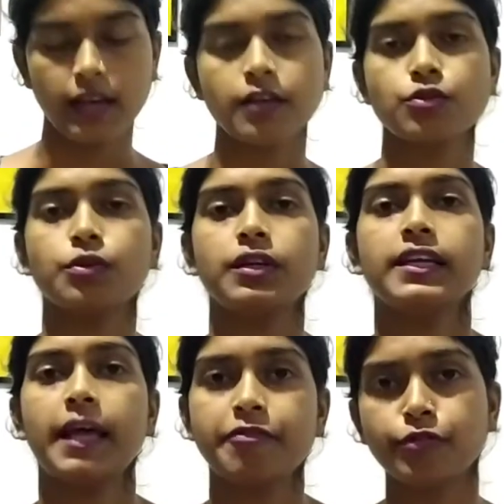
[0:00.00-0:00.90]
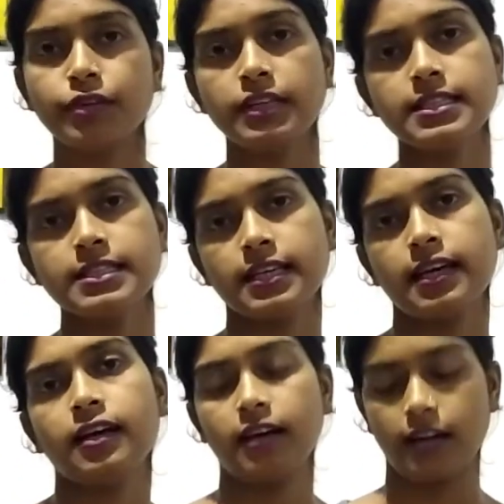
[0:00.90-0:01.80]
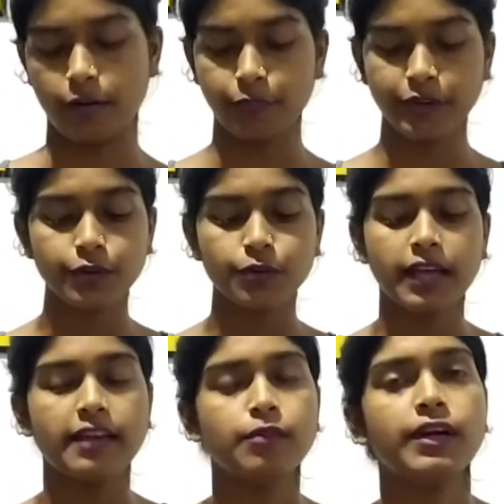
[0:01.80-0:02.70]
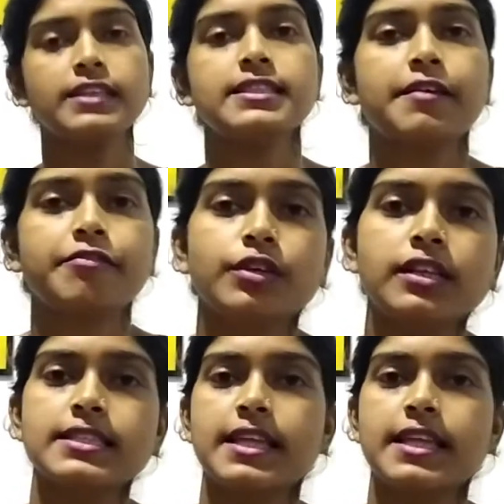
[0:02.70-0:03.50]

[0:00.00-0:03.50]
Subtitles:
So the daffodils, we know that what is daffodils.